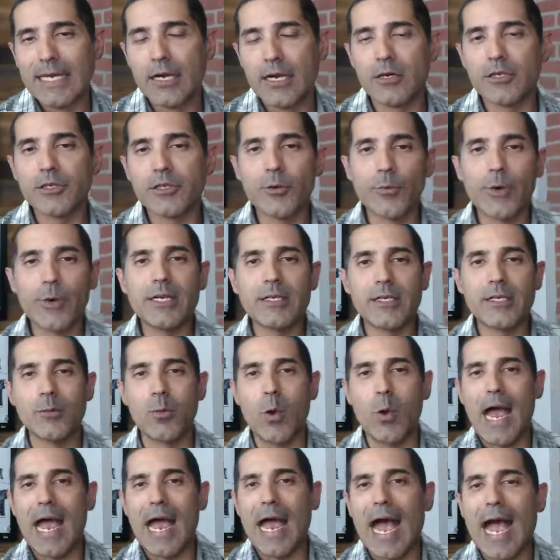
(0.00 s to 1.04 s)
Here's the
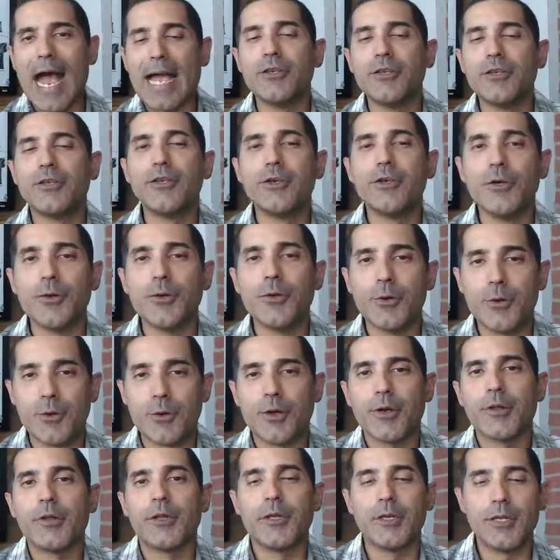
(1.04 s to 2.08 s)
reason why I
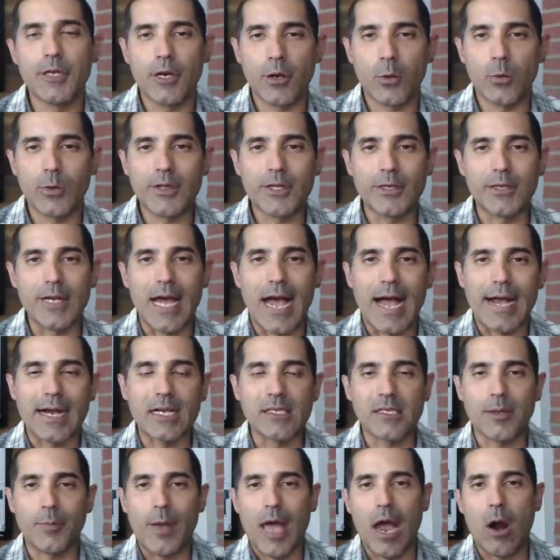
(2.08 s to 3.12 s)
do the dinner with the
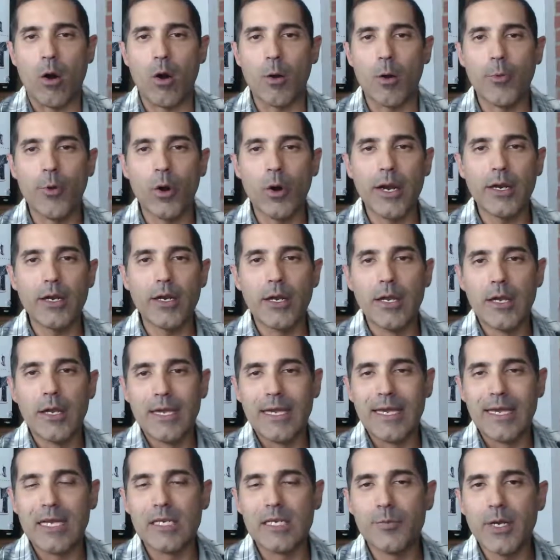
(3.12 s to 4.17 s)
doc as a PowerPoint
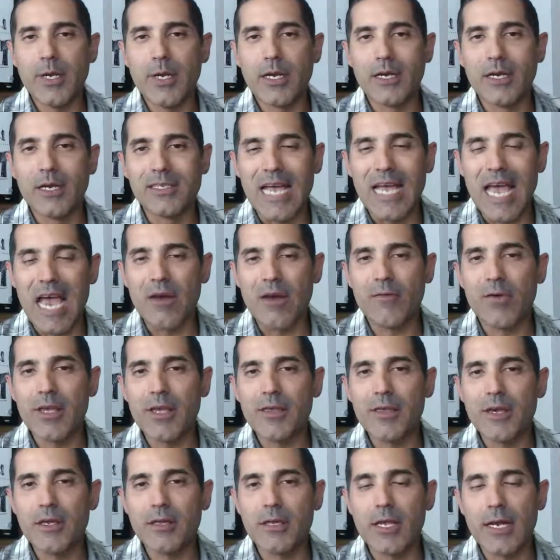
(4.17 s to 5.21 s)
is because
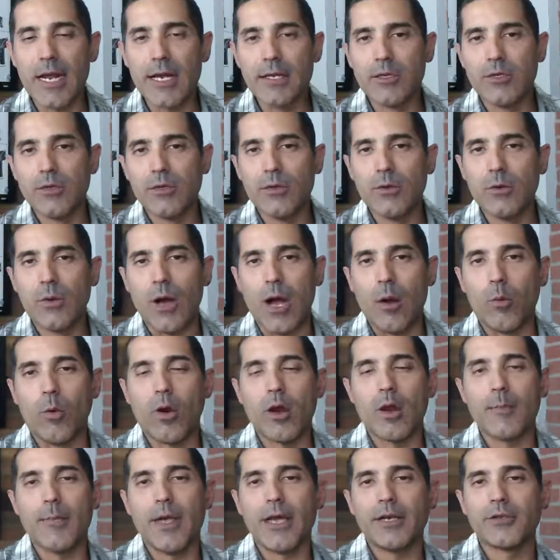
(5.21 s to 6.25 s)
everything that I do, I
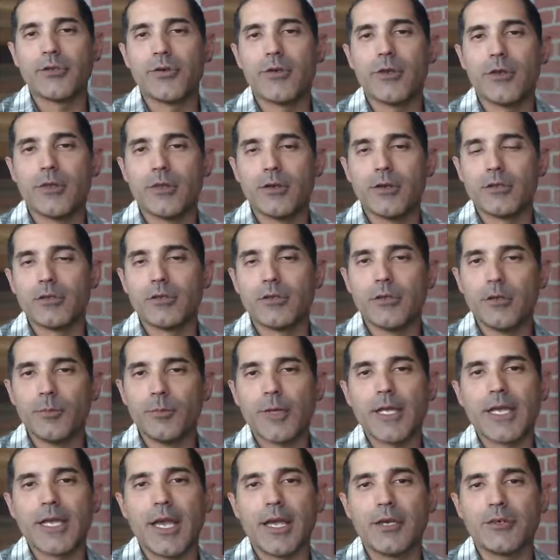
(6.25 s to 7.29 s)
want to make sure that there's
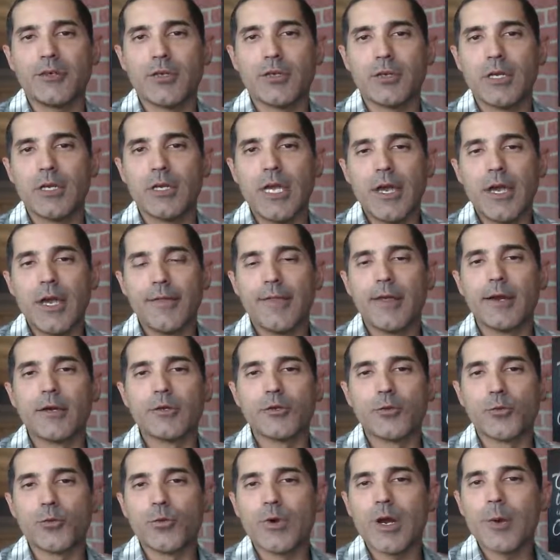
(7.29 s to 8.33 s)
duplication,
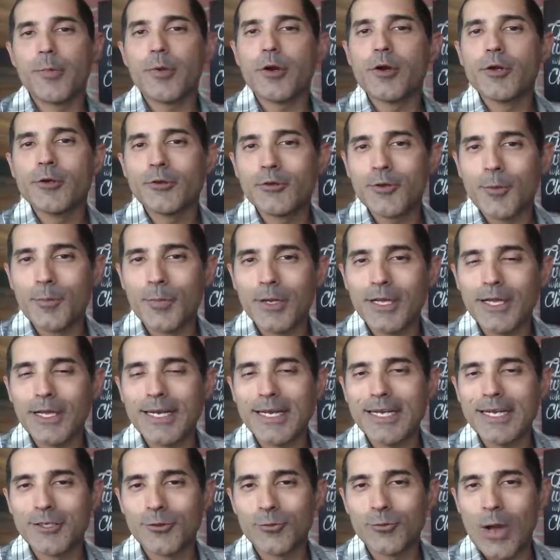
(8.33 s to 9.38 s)
there's
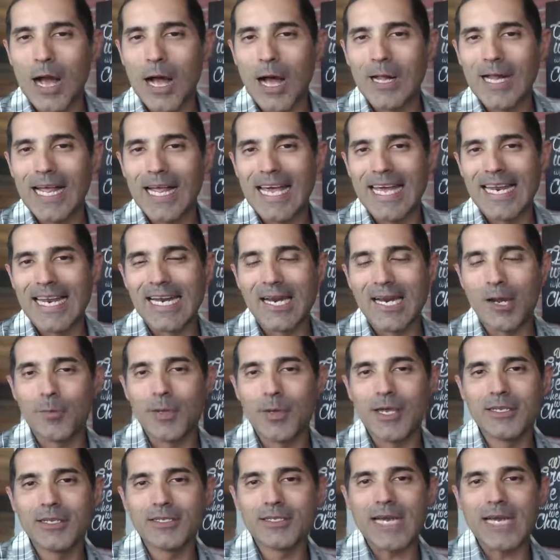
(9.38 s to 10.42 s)
reproducibility as well, and in a
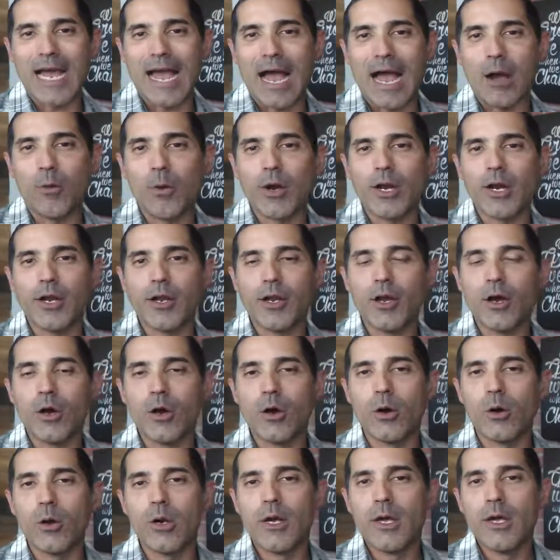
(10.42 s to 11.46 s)
pinch, I want to
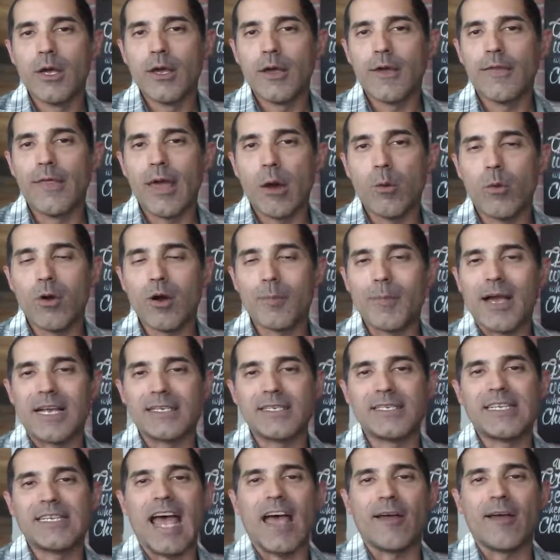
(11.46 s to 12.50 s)
know that one of my
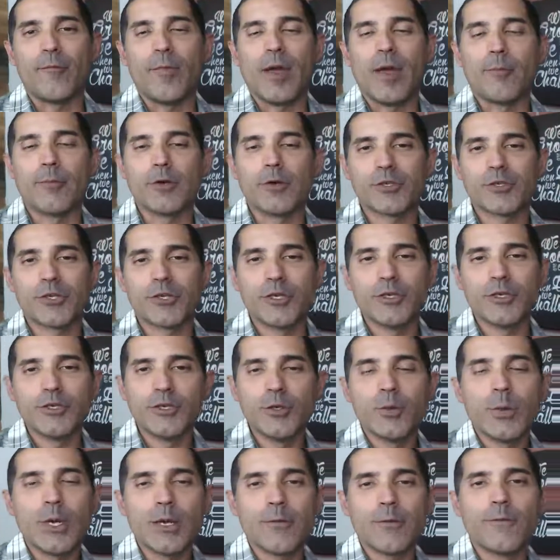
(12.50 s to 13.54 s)
staff members could
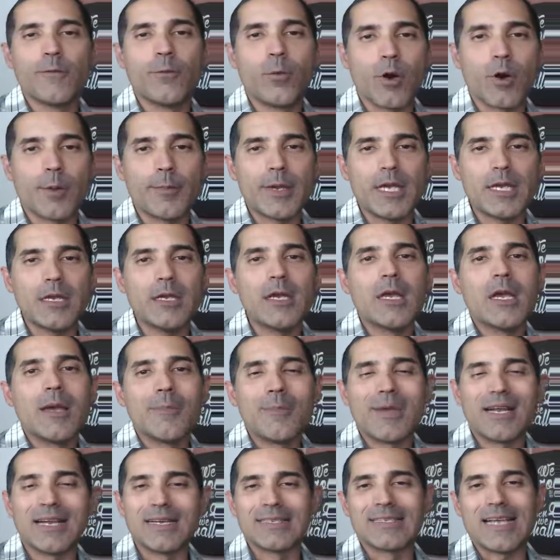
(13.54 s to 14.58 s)
do it for me
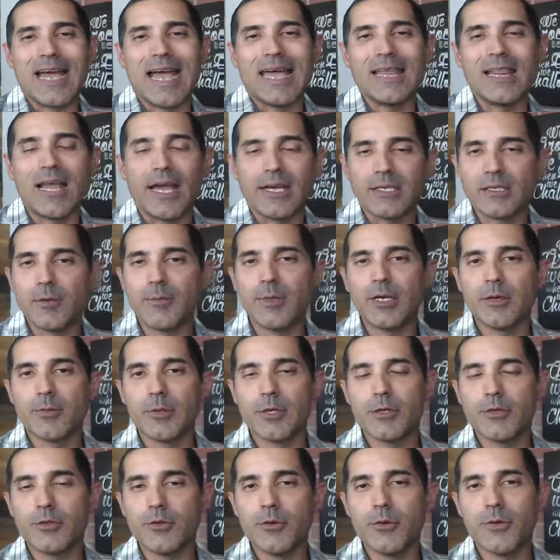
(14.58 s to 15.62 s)
because I like to be
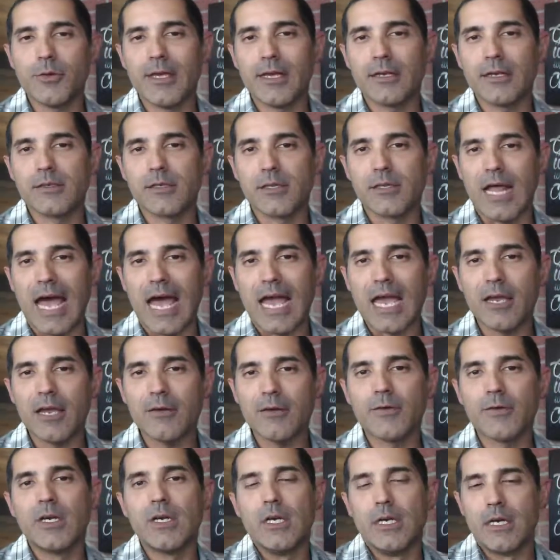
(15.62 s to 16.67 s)
able to do things
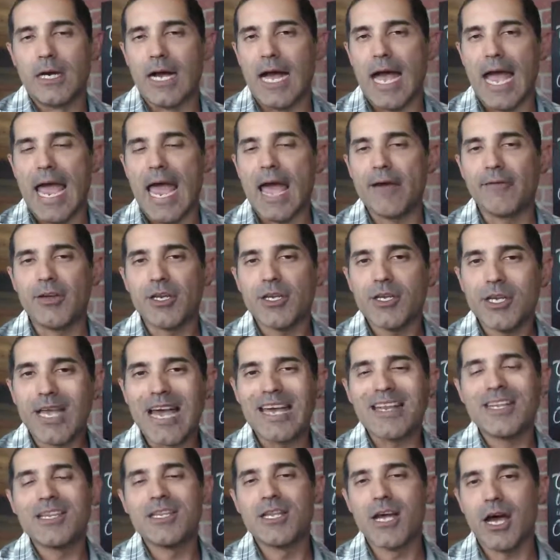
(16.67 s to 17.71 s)
live. I haven't
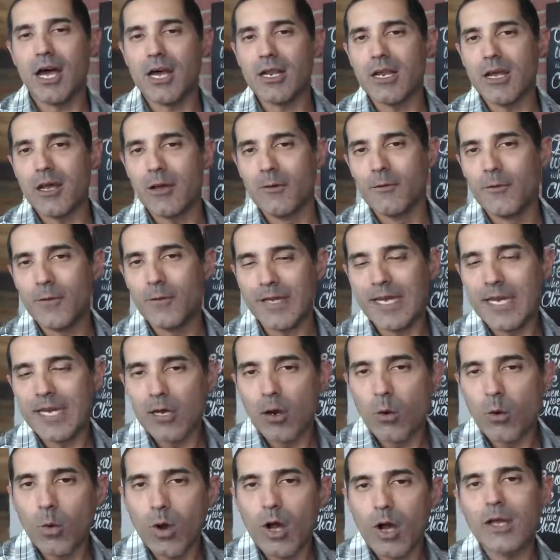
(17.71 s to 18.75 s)
yet done a
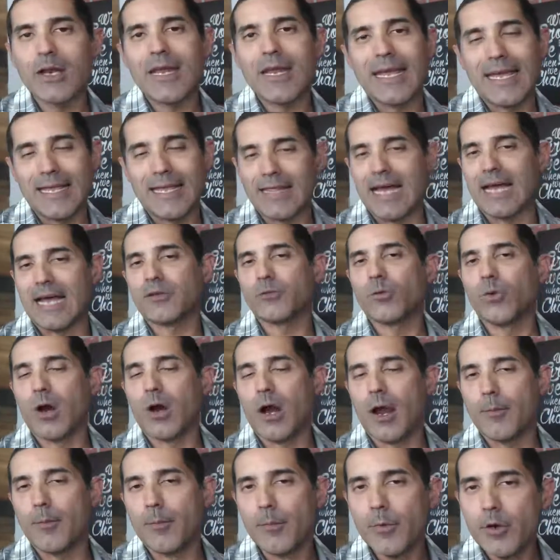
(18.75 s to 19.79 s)
video one, and that's
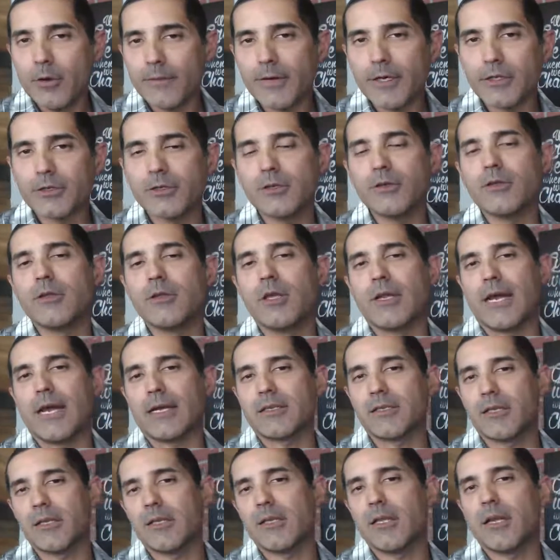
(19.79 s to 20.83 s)
where I'm moving to. The
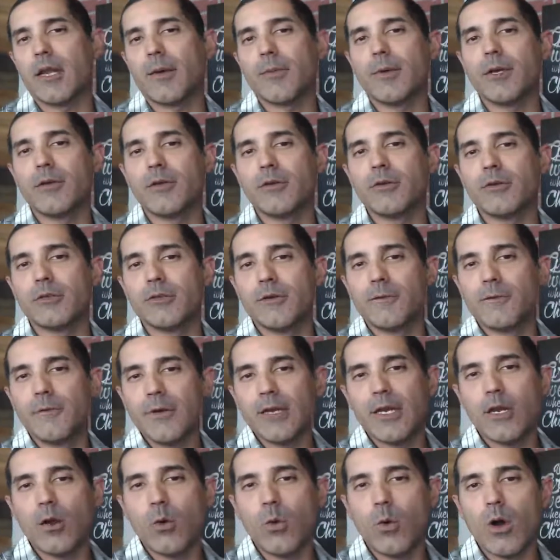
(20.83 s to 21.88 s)
next thing that I'm going to do is a
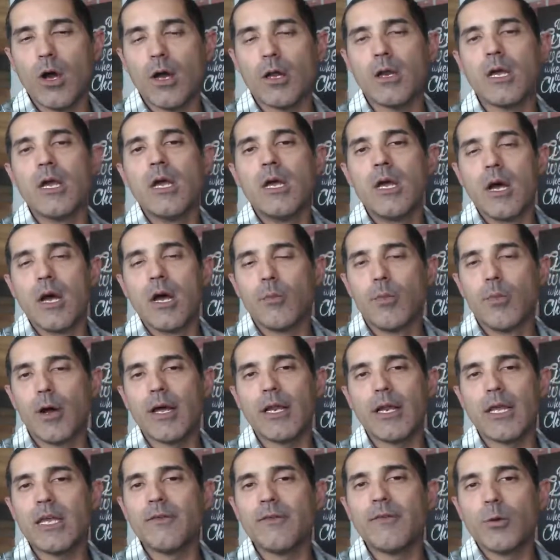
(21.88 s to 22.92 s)
video one,
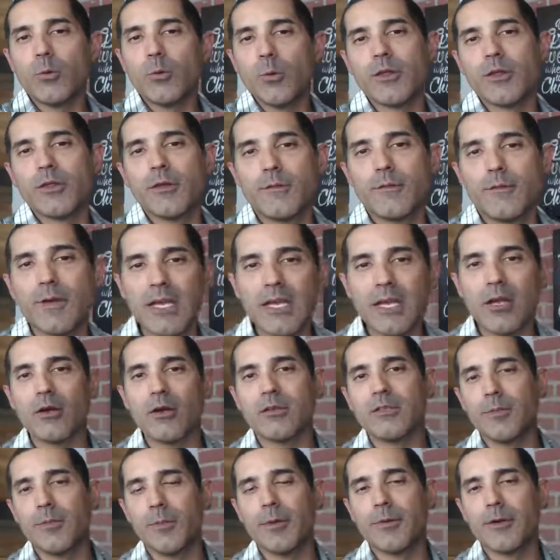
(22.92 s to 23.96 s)
but even with the
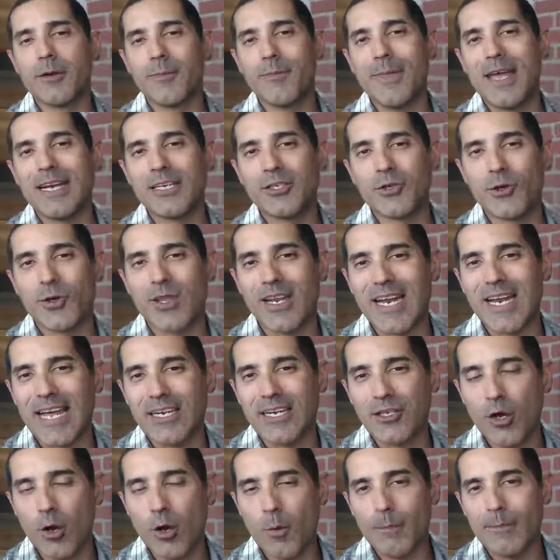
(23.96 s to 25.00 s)
video, to be able to make sure that
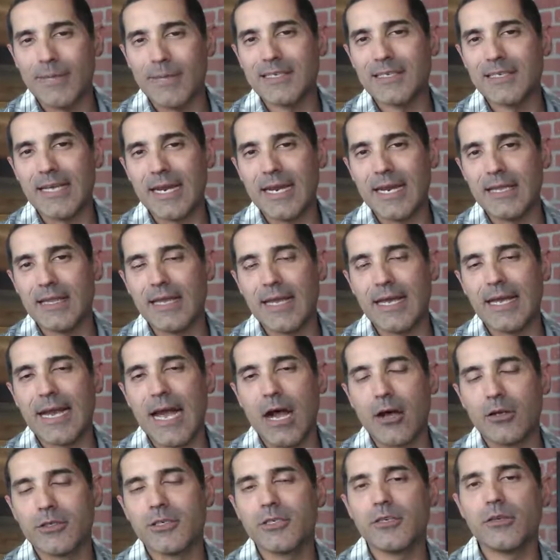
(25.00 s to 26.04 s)
I don't miss
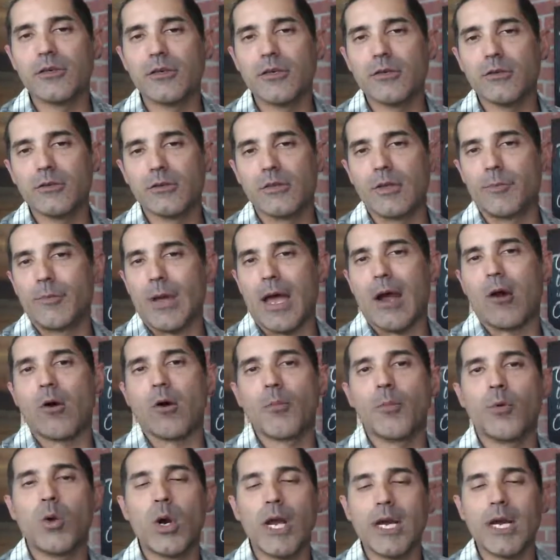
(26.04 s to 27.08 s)
anything, I'll still use the
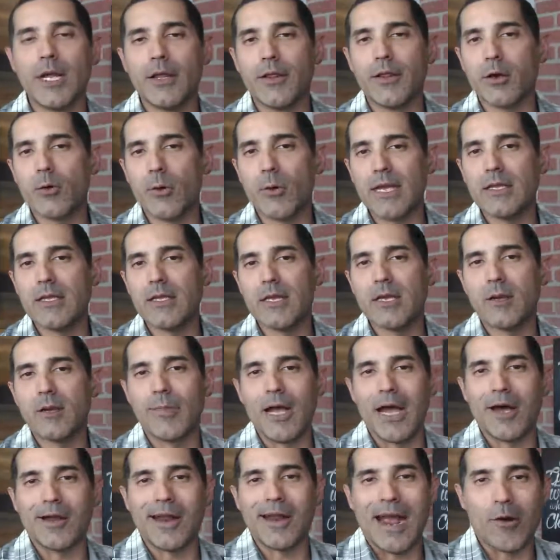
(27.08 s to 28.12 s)
PowerPoint. And the great thing
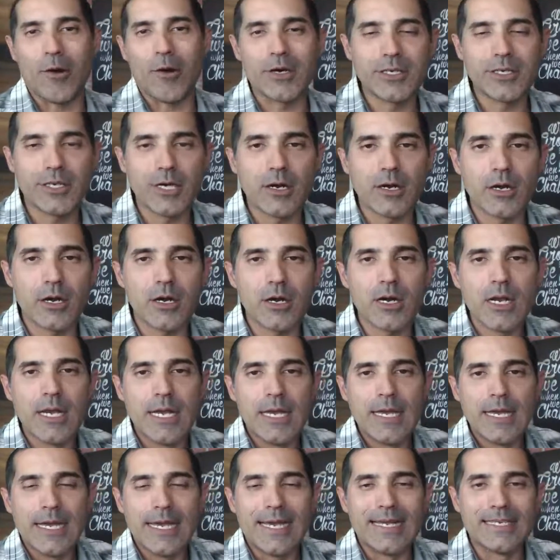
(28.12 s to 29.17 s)
about our dinner
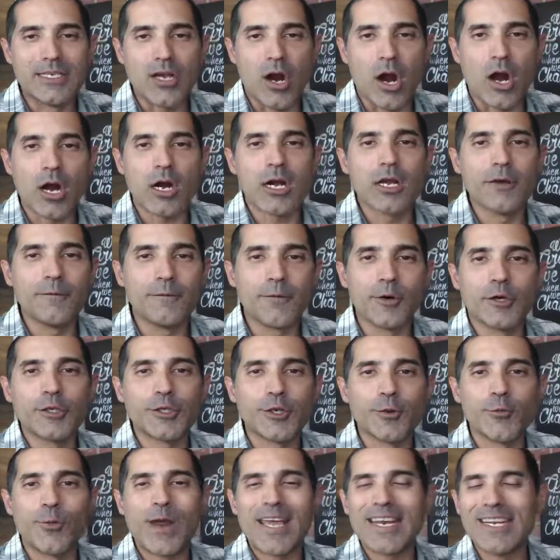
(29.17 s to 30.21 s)
is our
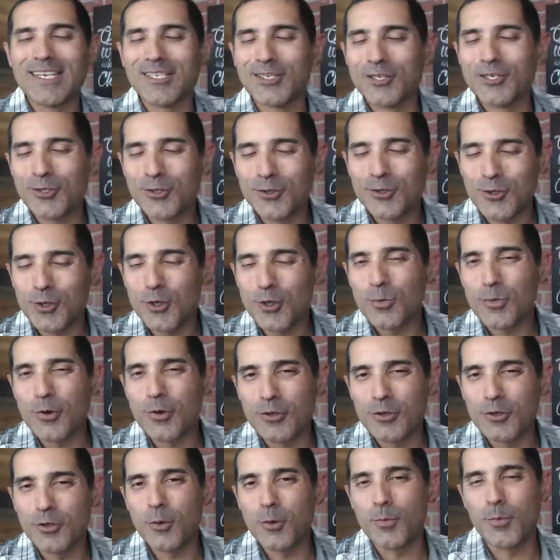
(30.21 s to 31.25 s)
conversion rate is
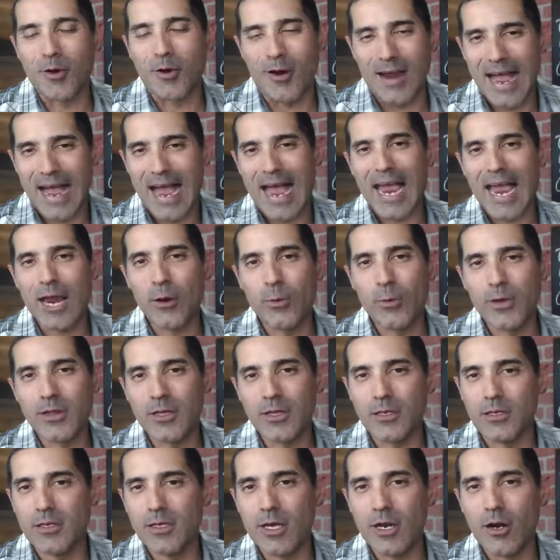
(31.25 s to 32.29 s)
super duper high
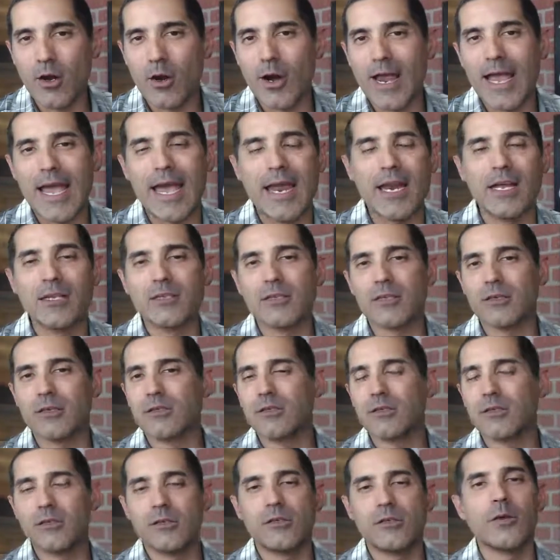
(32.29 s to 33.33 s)
with the dinner, and
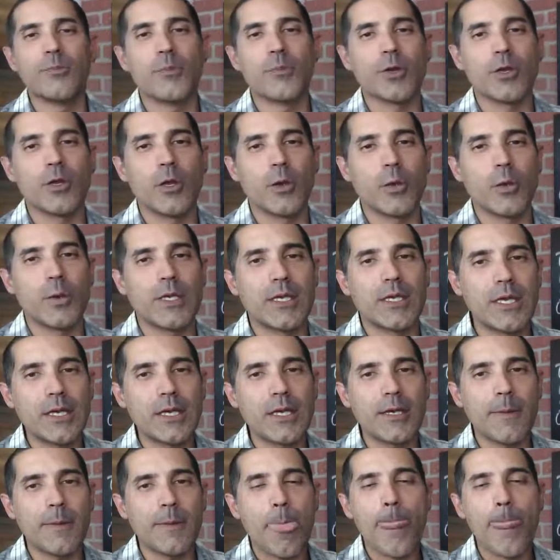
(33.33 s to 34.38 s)
it's super low
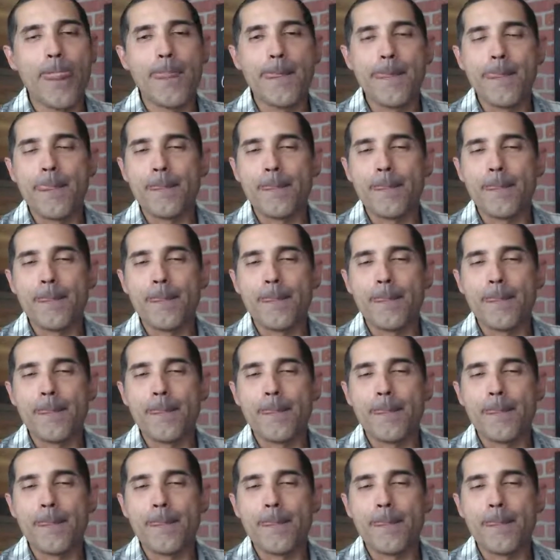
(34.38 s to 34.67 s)
key.